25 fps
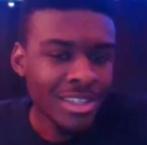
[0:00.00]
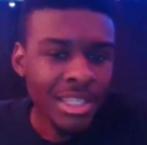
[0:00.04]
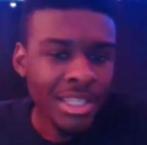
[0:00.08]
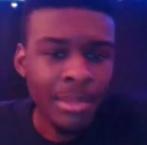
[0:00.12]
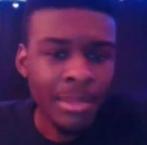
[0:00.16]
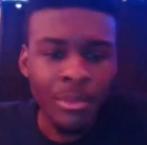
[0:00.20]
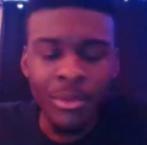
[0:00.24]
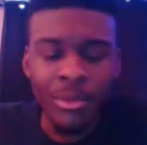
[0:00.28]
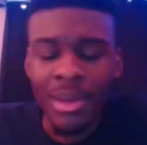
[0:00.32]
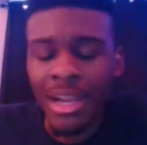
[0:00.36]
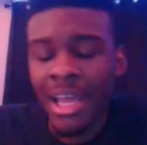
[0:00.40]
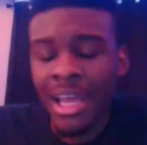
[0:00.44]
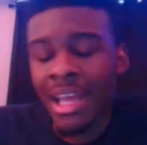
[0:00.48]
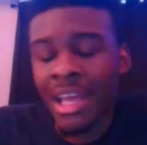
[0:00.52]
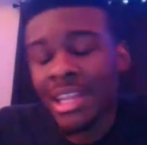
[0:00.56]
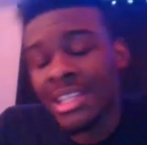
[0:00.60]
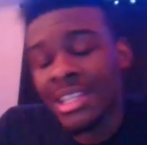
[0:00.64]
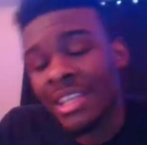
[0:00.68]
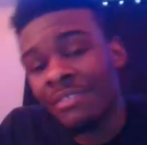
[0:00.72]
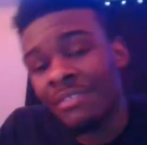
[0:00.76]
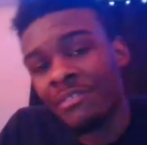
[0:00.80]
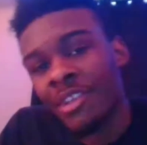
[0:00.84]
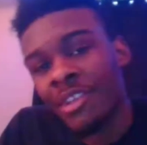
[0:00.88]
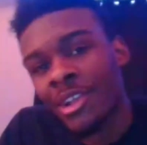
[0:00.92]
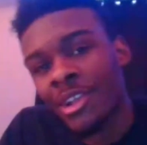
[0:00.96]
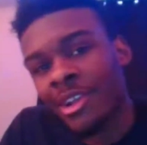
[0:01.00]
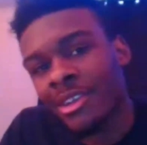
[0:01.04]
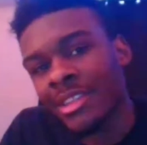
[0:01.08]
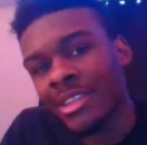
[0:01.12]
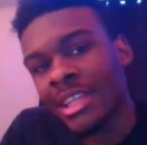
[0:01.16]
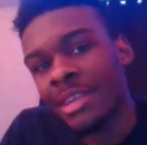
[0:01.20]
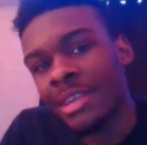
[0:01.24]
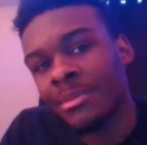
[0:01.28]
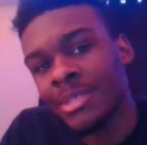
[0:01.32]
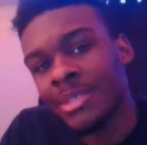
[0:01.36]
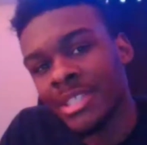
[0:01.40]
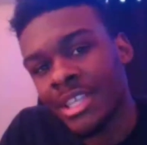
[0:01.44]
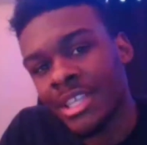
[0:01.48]
Number one, how did they figure out
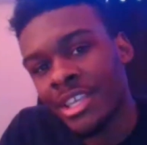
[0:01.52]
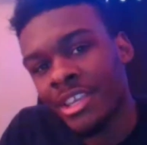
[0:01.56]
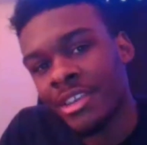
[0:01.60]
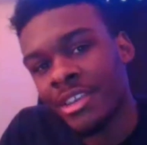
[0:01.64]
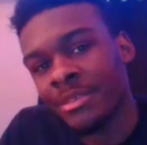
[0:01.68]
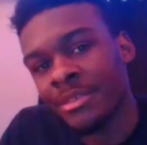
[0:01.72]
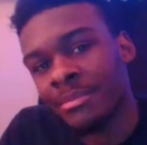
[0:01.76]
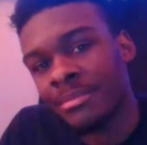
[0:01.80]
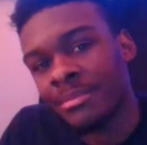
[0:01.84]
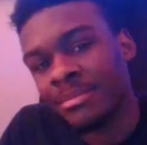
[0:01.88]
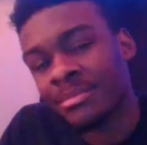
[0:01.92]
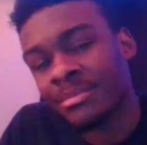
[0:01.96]
that it was him?